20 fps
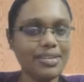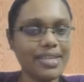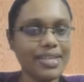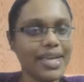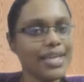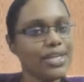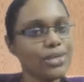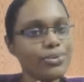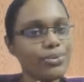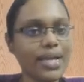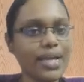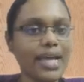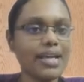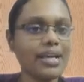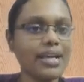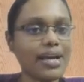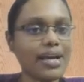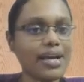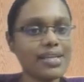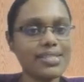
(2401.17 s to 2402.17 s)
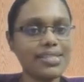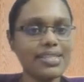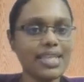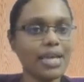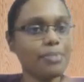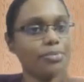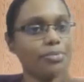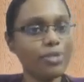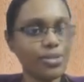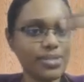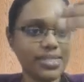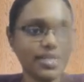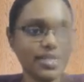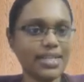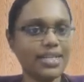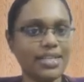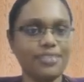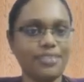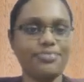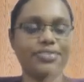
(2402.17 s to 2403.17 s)
then you can ask them to
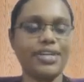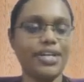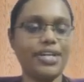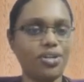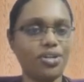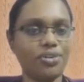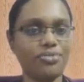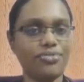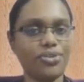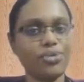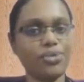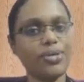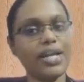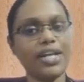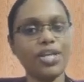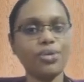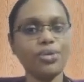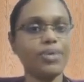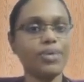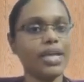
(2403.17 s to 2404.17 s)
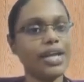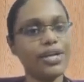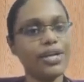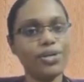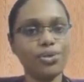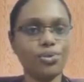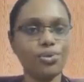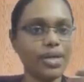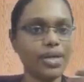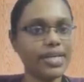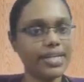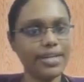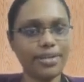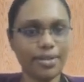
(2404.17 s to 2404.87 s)
sit in front of you and you can do an